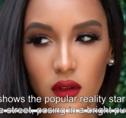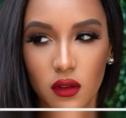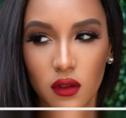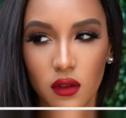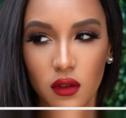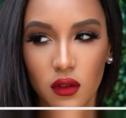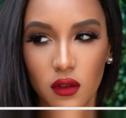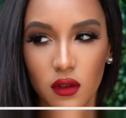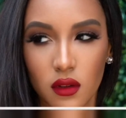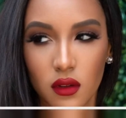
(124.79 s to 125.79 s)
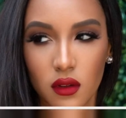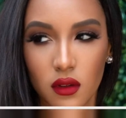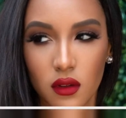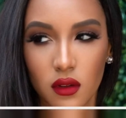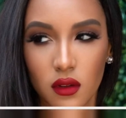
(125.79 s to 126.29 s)

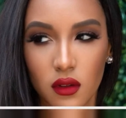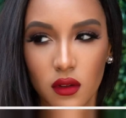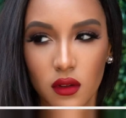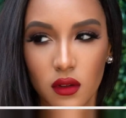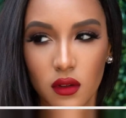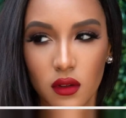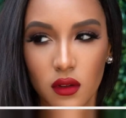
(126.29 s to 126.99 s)
[no speech]